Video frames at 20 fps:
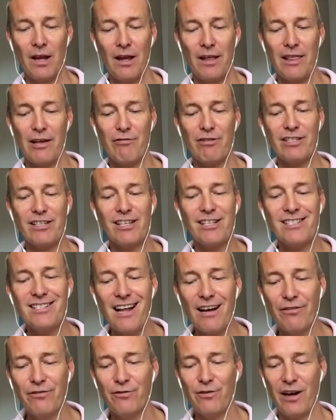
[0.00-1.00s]
There is
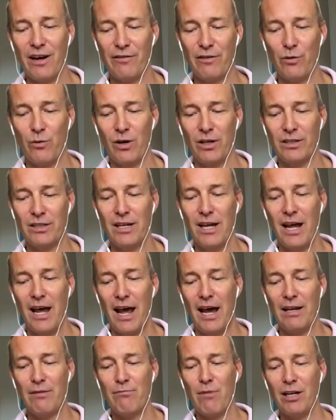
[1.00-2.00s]
enough for everyone,
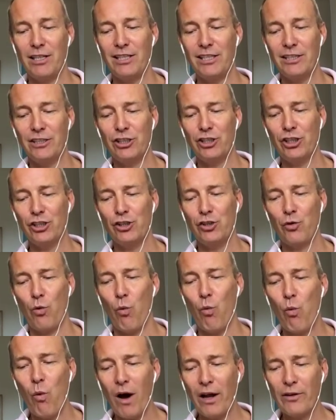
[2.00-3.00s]
and money is just
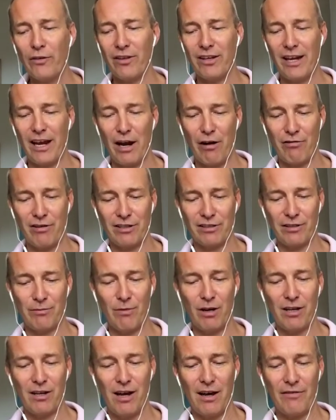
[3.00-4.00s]
one of the areas in
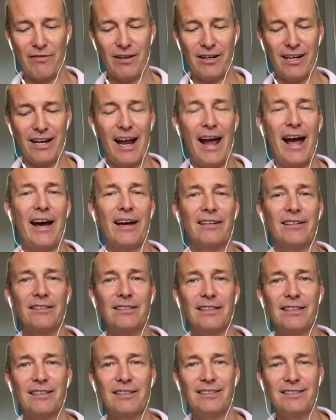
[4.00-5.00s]
my life that I handle
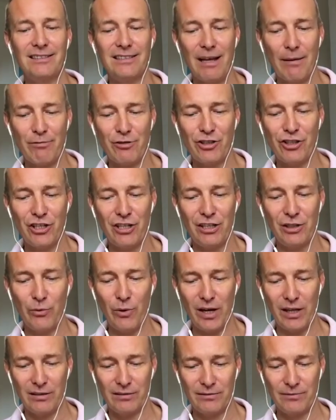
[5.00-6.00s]
exceptionally
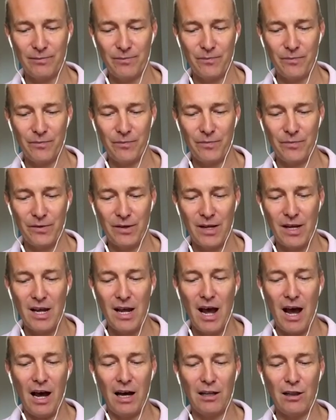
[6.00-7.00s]
well.
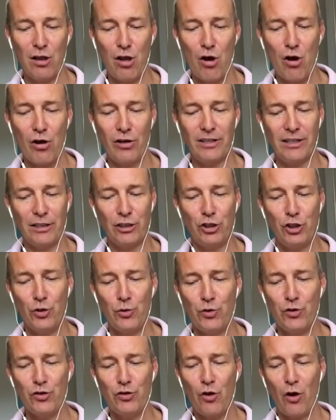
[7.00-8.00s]
I learn and
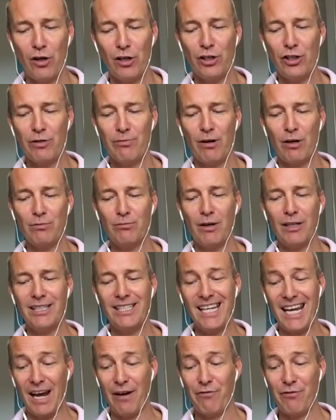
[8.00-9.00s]
use knowledge about
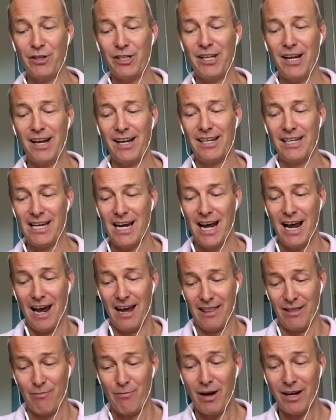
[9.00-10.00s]
money every day, and
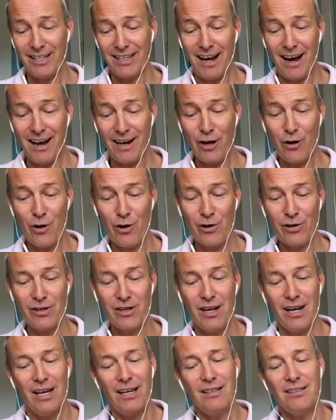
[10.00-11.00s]
the money I earn
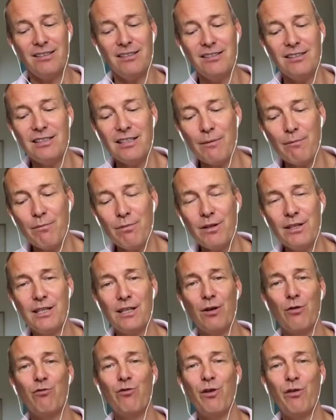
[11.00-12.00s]
is simply
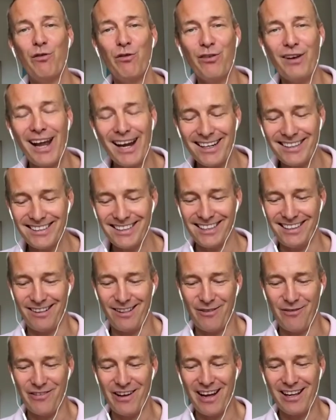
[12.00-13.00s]
reflecting the
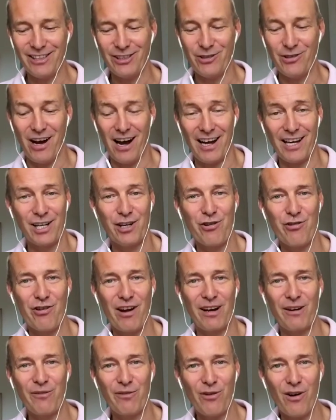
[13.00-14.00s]
value I
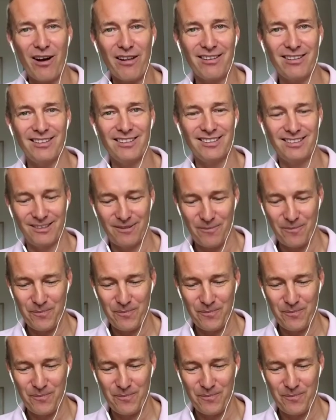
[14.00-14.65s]
create for others.